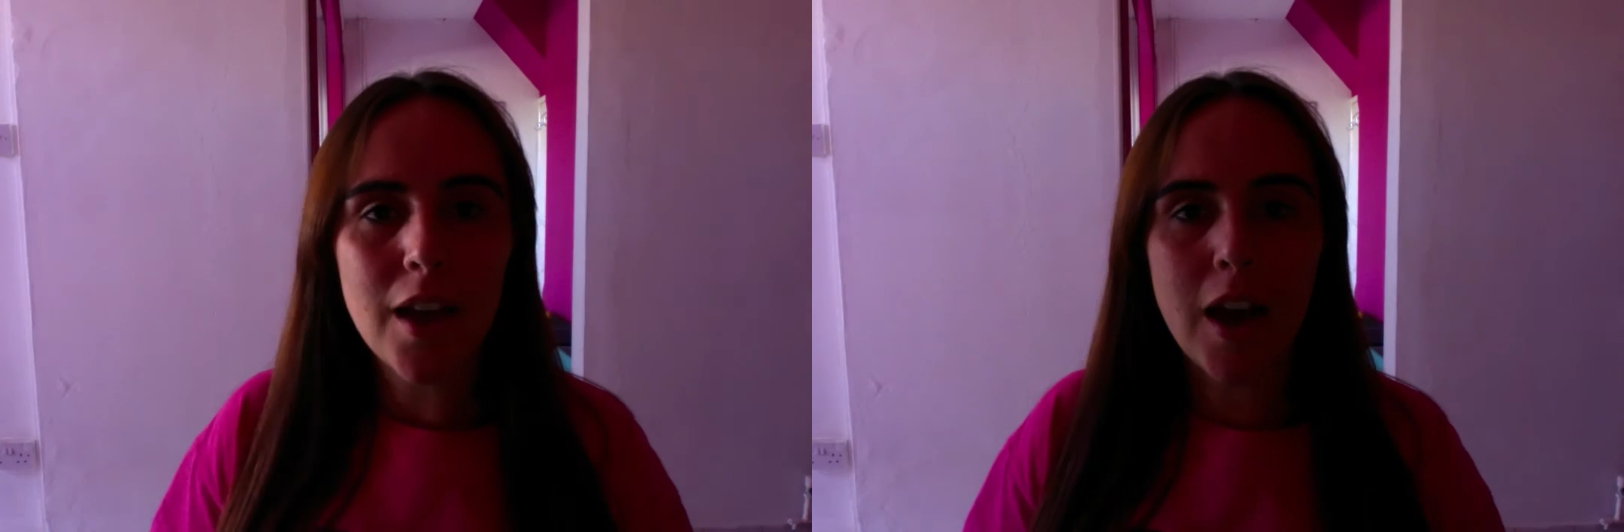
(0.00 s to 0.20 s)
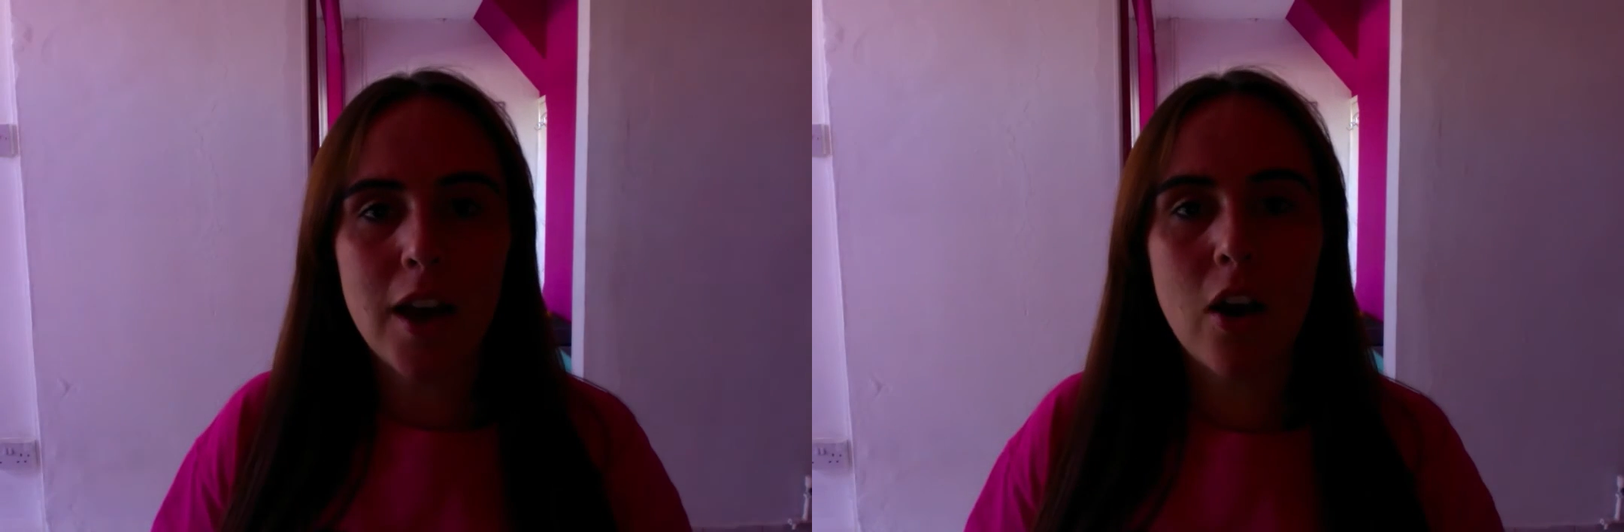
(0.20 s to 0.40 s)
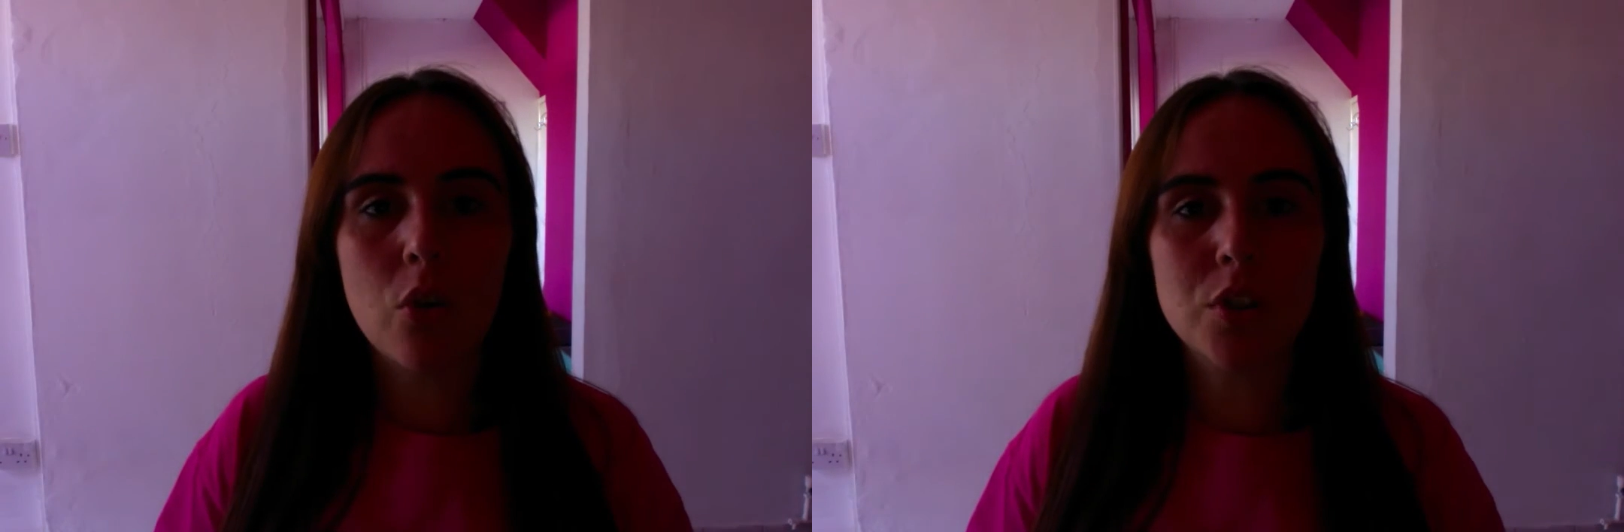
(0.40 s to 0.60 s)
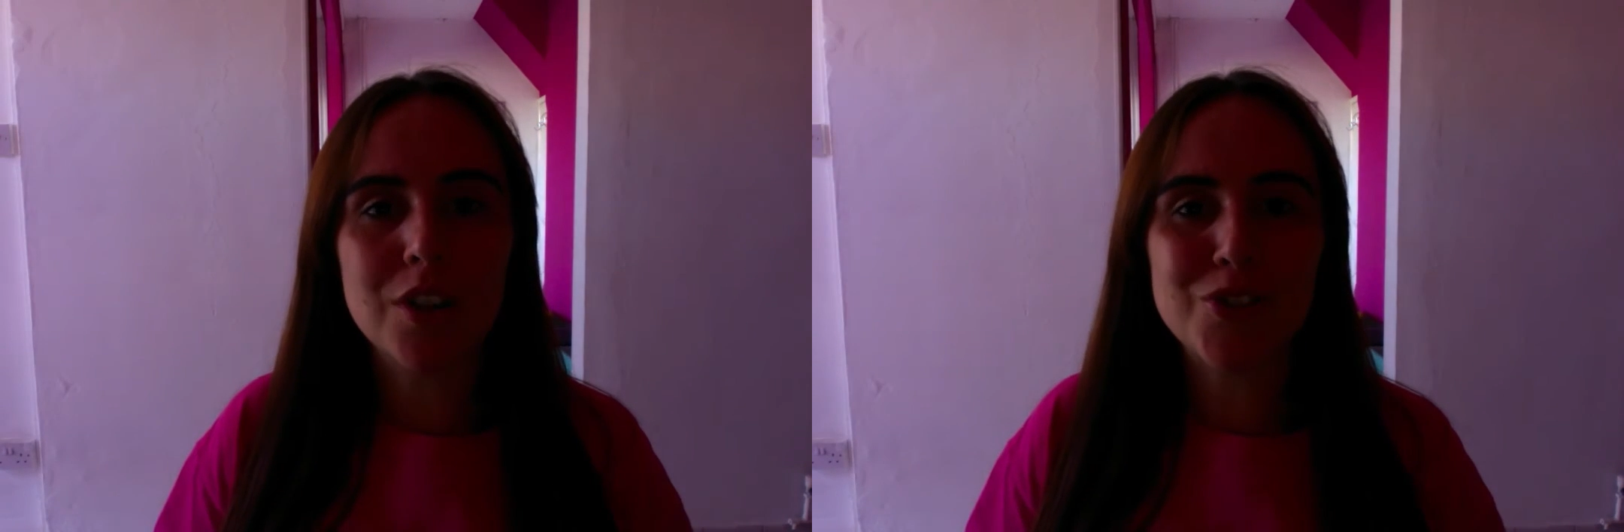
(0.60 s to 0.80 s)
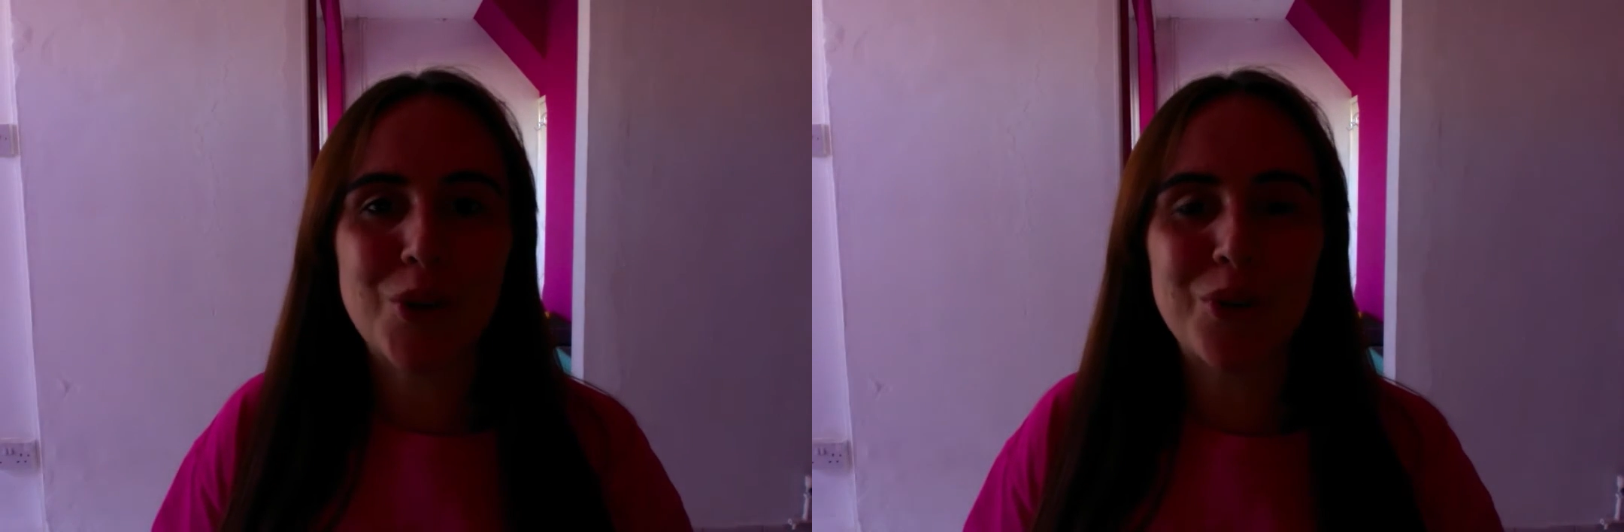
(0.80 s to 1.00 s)
holding
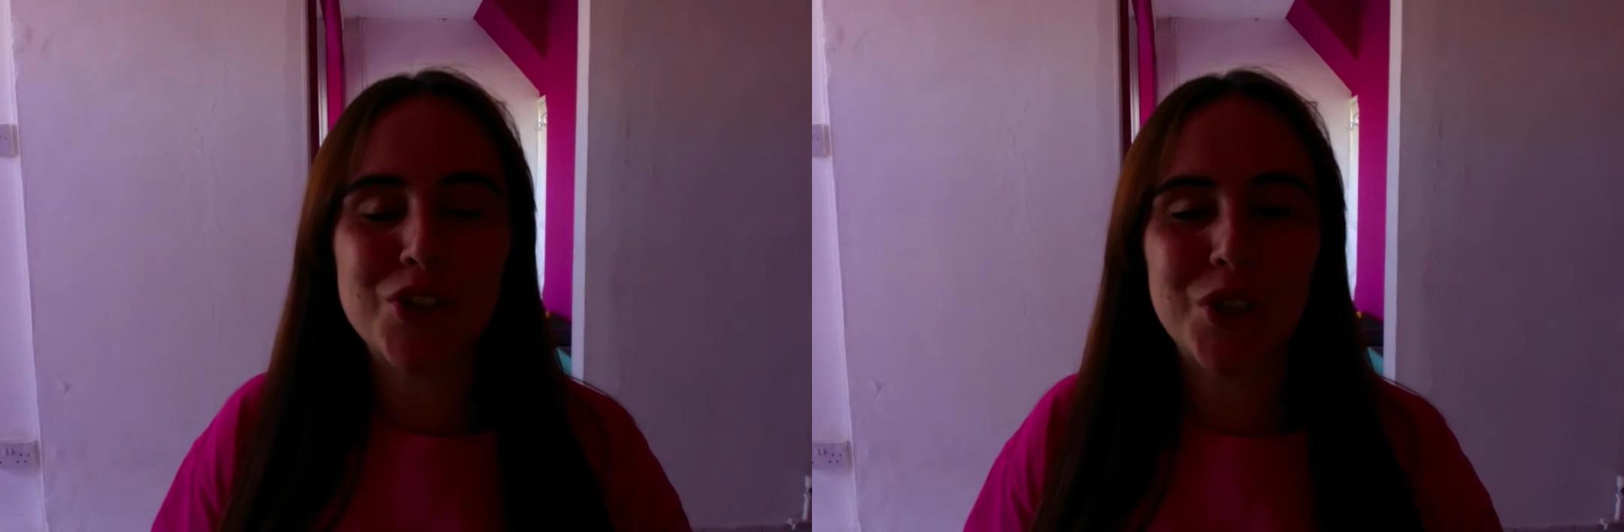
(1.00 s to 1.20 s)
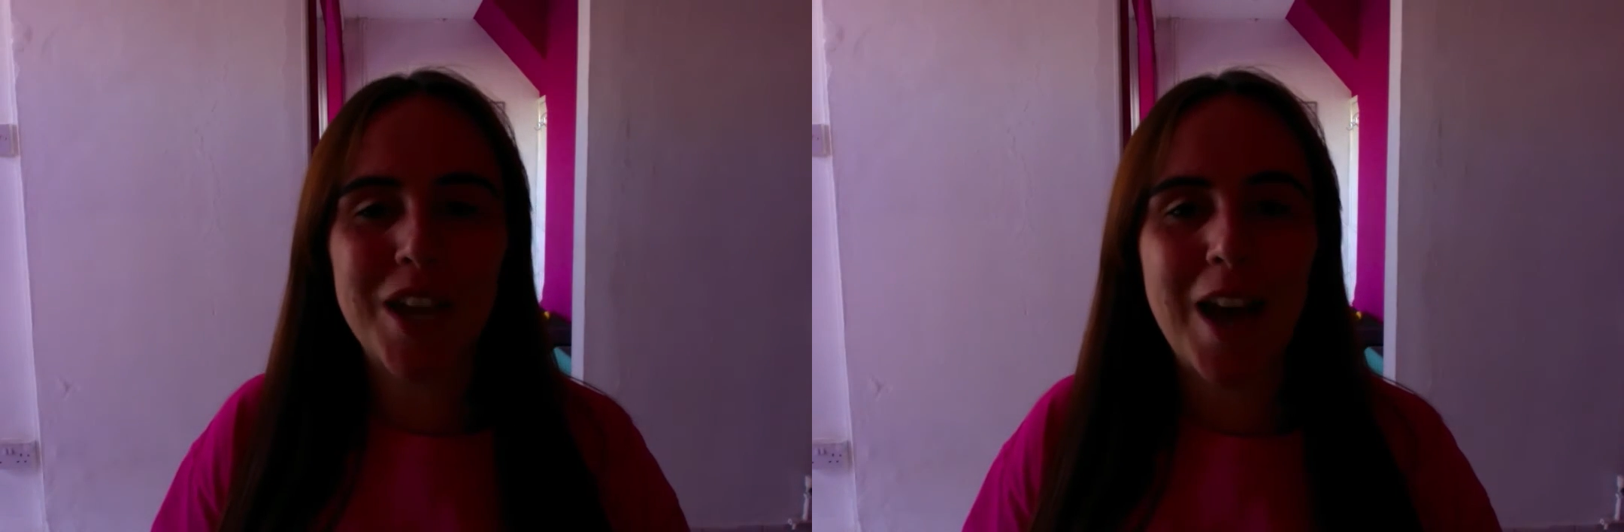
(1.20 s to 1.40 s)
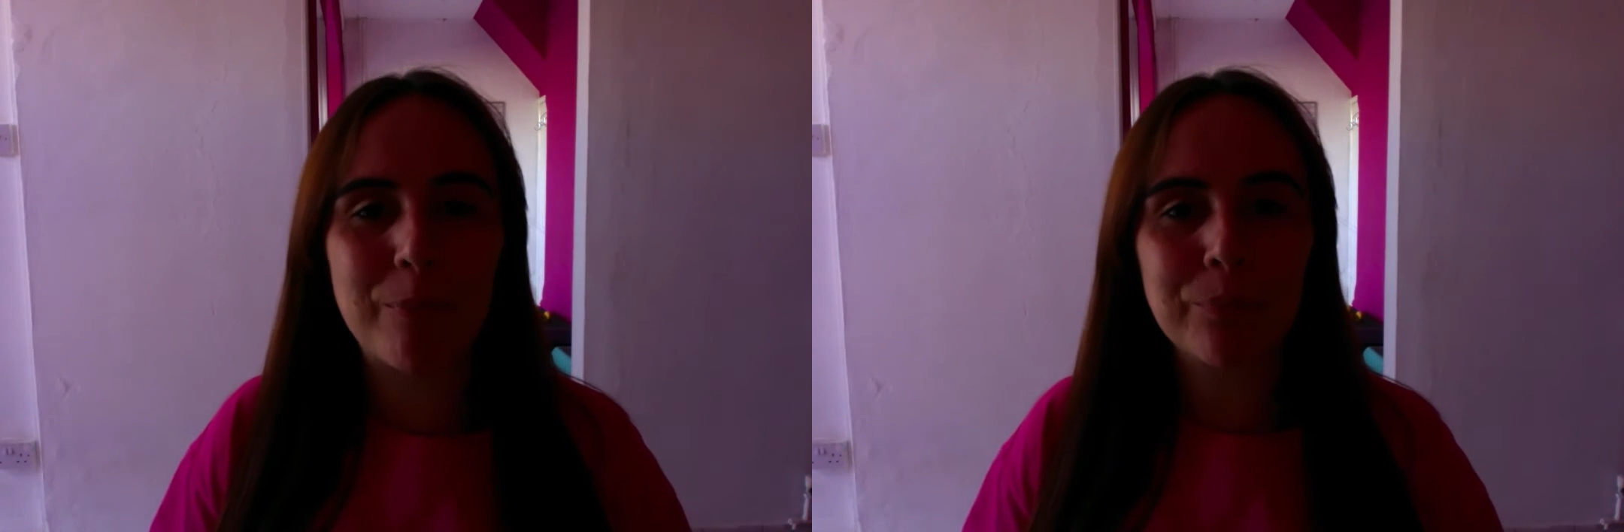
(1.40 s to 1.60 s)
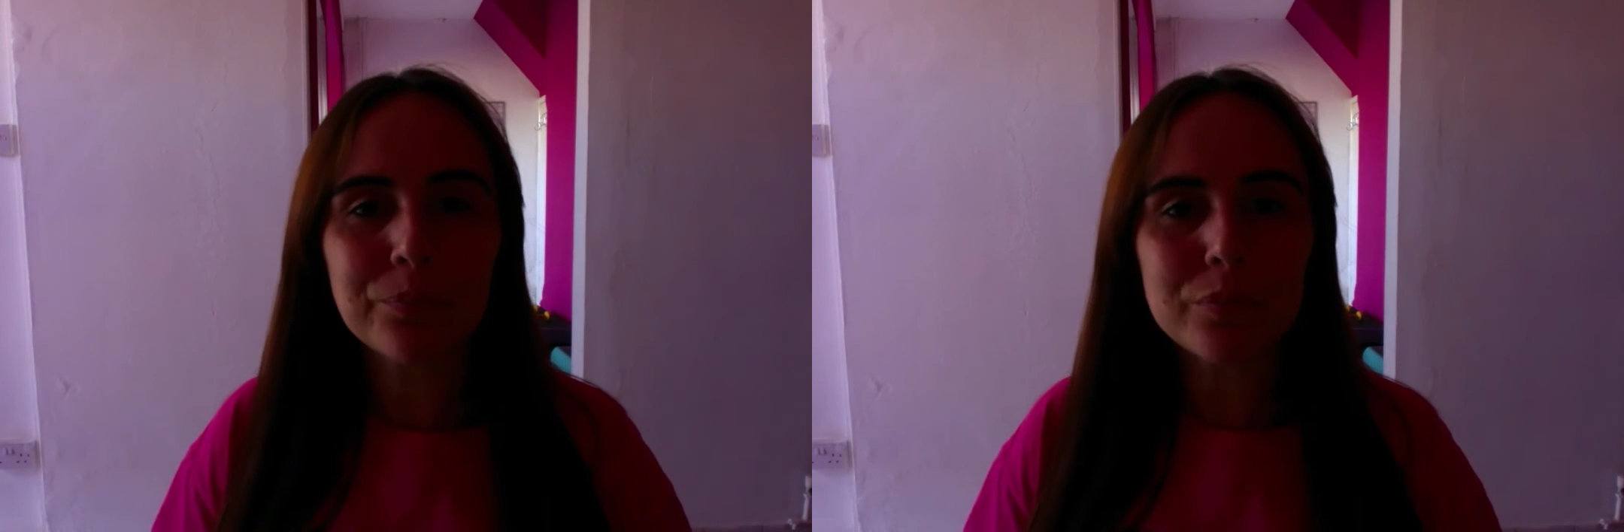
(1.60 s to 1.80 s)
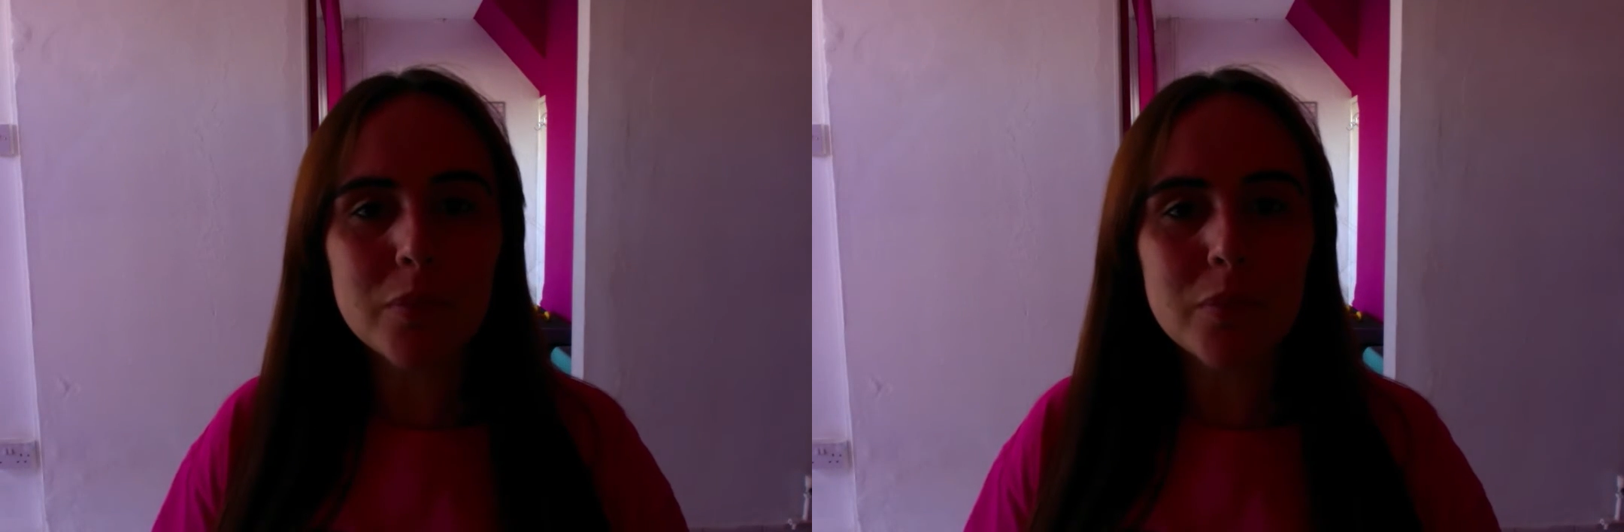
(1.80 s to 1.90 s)
as long as you can.